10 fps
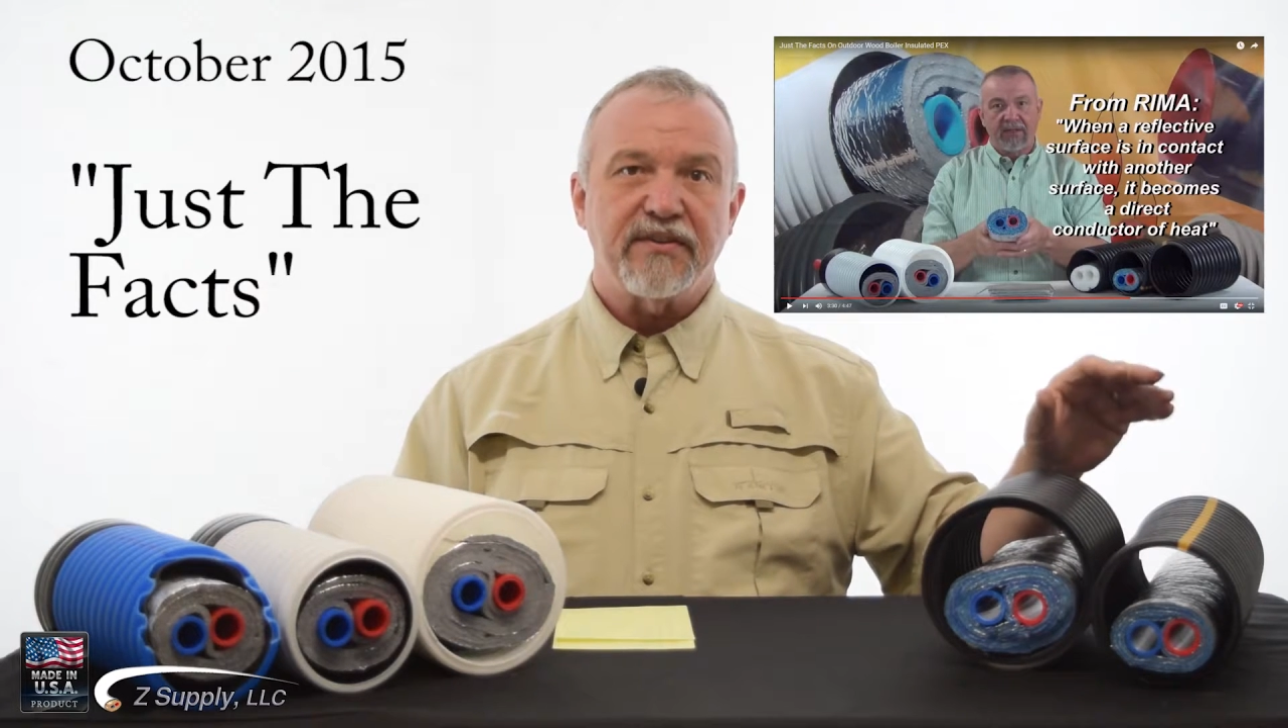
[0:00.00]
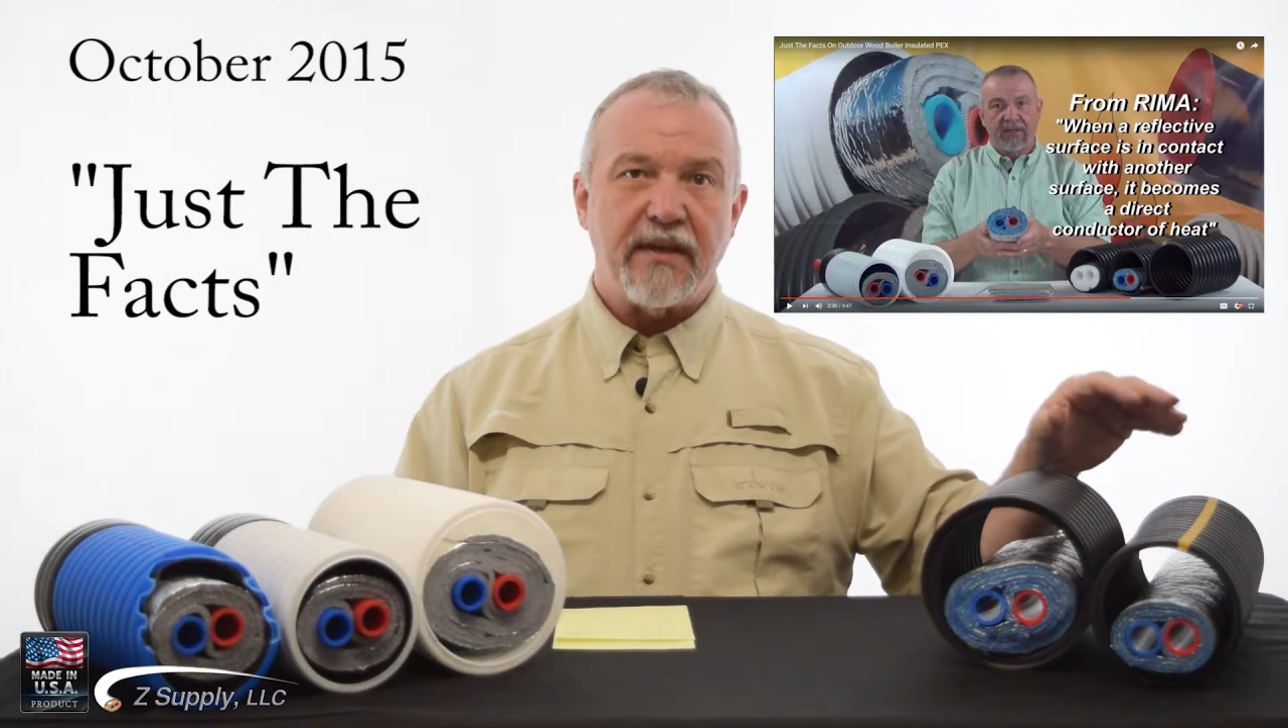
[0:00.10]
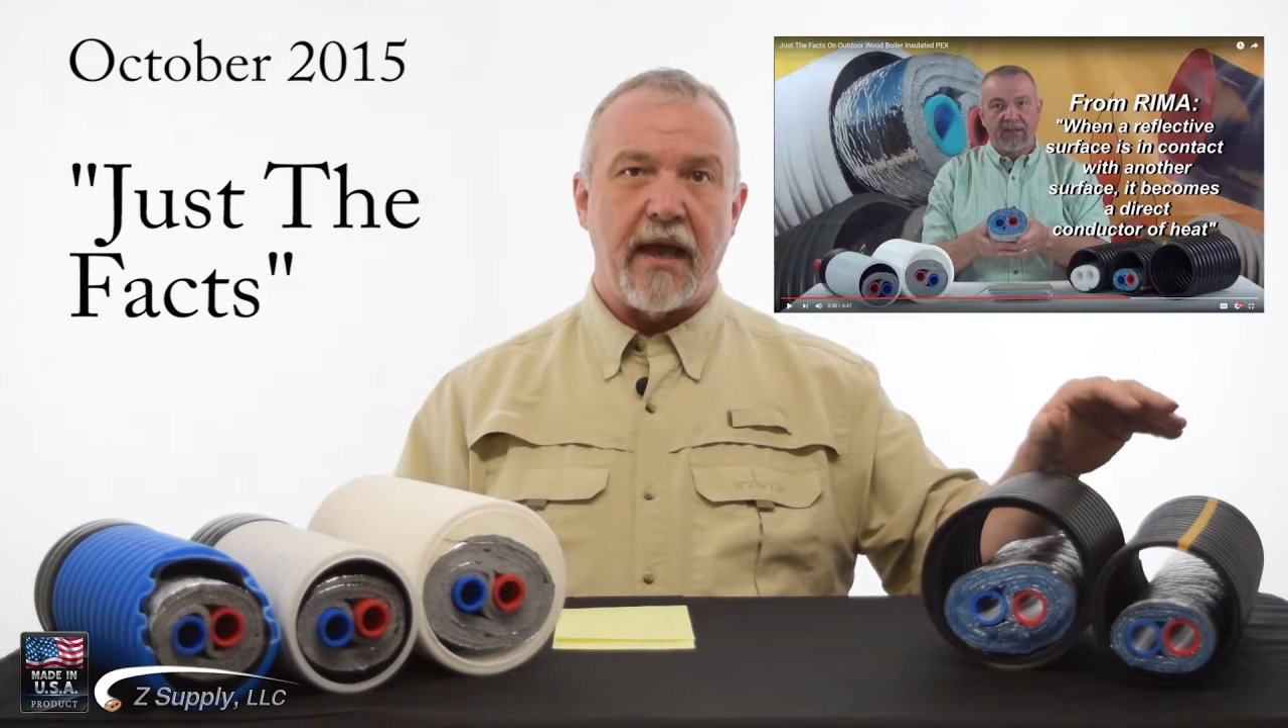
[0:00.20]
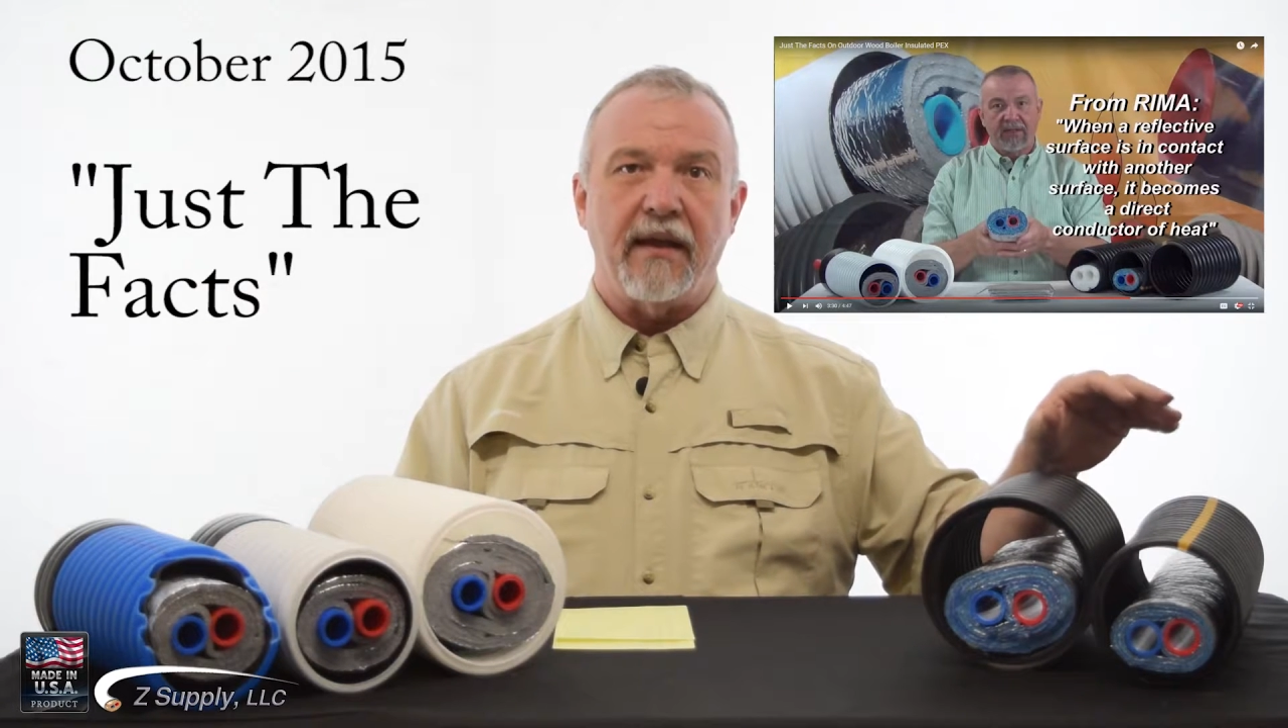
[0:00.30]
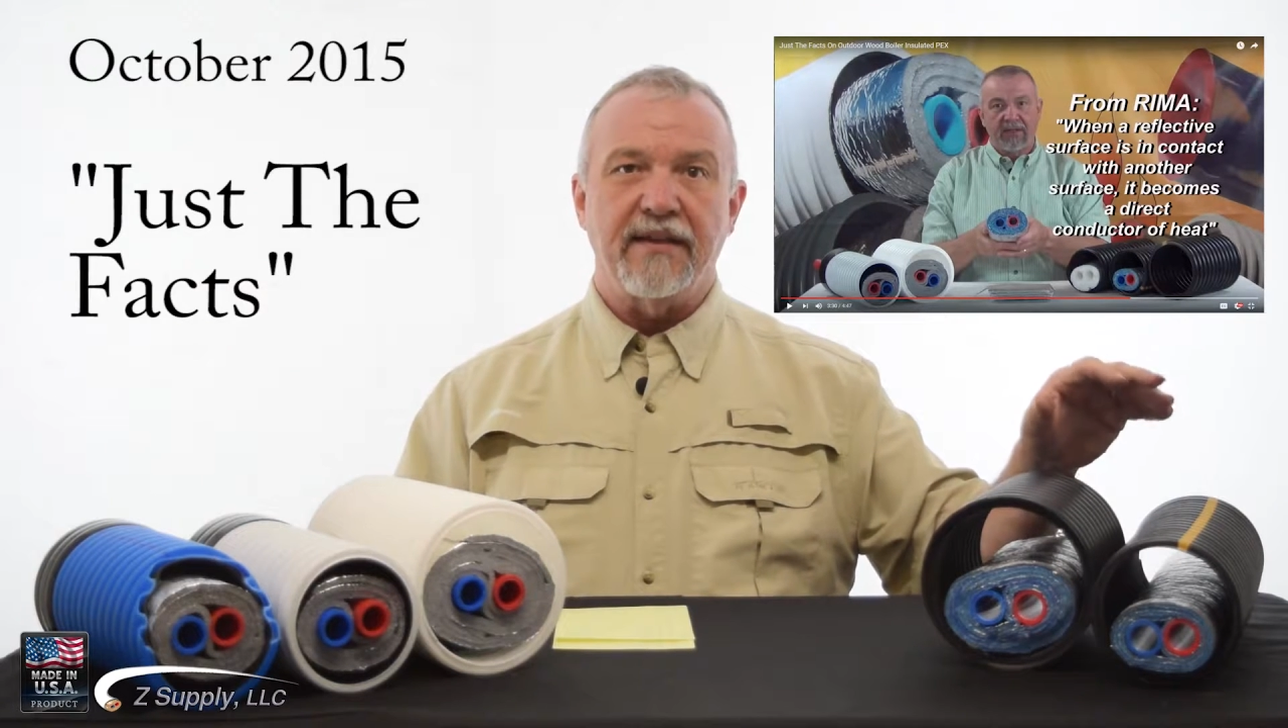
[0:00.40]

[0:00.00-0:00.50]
style